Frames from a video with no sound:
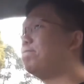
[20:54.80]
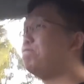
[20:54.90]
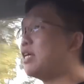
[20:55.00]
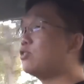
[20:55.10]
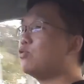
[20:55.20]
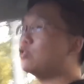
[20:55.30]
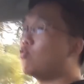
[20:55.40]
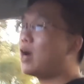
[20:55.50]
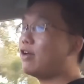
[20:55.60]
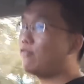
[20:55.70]
next to
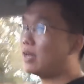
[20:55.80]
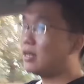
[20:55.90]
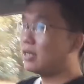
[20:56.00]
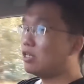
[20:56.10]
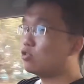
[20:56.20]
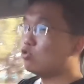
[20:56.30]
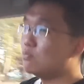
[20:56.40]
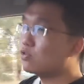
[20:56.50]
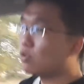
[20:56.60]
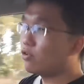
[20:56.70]
his wife, and that his
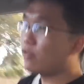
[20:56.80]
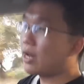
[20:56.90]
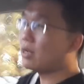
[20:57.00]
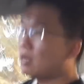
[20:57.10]
tombstone read,